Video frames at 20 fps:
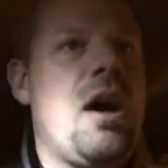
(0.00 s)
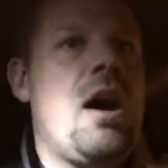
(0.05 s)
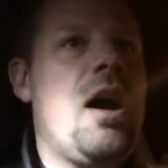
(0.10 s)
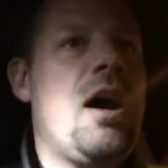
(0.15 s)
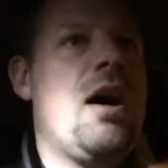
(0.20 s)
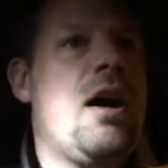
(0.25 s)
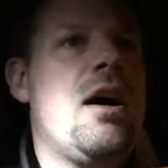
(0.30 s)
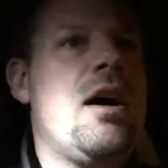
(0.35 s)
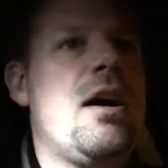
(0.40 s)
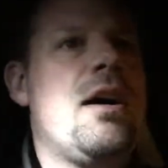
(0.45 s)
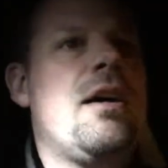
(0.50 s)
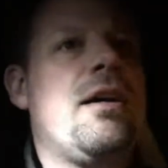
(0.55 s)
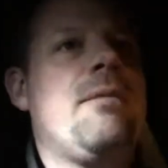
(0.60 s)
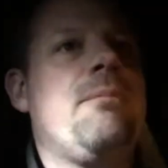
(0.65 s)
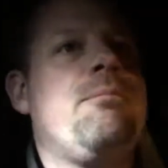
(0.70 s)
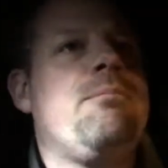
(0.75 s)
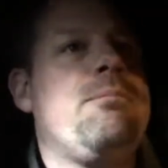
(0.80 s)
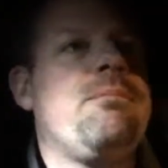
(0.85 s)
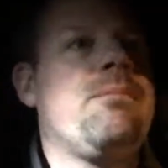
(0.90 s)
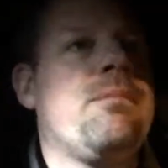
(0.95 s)

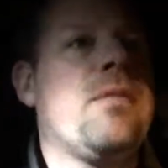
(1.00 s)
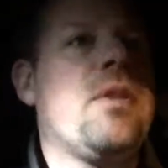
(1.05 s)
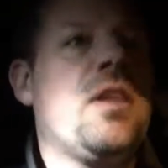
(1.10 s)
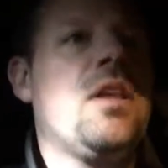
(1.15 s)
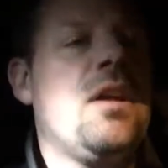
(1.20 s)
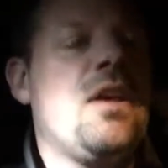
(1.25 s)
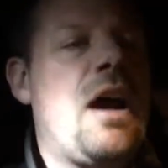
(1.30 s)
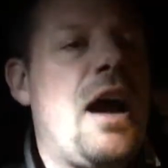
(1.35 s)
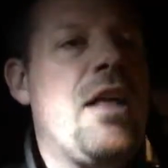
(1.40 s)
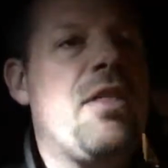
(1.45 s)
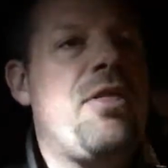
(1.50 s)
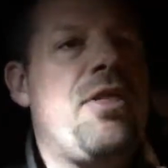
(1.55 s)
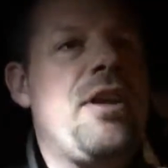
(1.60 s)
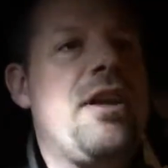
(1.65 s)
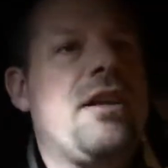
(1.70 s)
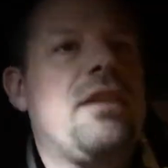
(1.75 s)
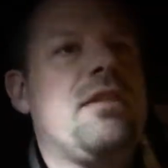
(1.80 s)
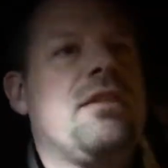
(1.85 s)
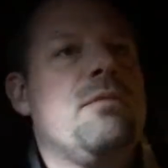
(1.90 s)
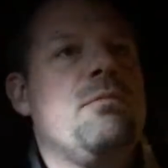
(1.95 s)
I
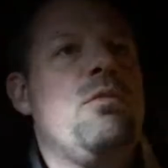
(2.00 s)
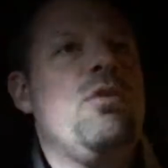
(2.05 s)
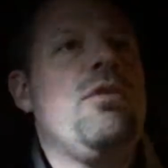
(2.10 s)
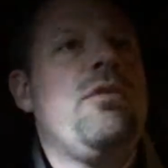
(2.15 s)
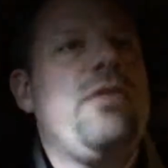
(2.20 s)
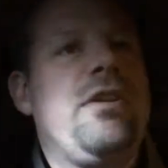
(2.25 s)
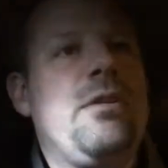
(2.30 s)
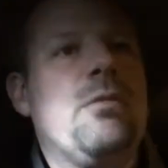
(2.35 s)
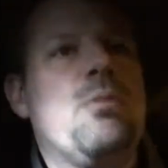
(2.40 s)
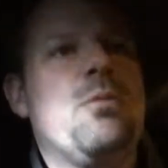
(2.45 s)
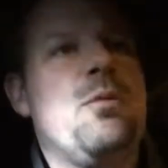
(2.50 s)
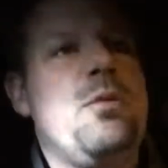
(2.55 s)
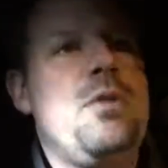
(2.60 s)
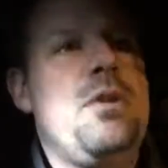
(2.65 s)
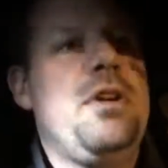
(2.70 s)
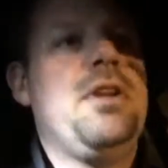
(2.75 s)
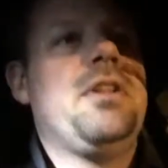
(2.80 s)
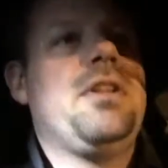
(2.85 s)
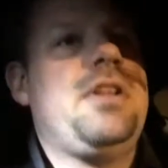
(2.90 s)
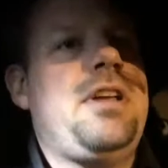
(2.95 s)
think the movie
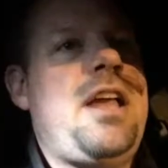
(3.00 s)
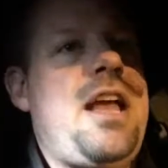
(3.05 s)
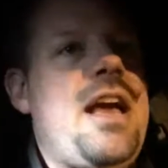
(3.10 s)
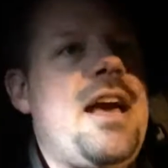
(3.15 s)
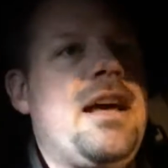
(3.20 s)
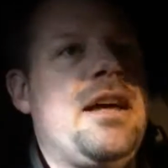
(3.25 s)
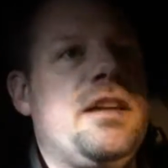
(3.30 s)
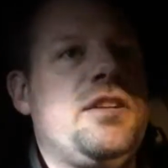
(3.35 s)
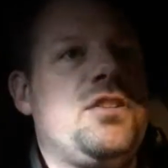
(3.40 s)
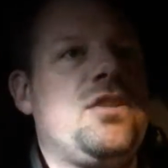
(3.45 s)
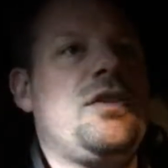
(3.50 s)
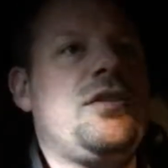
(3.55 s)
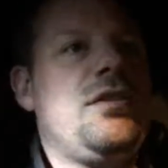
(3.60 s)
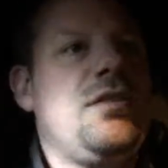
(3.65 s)
really had a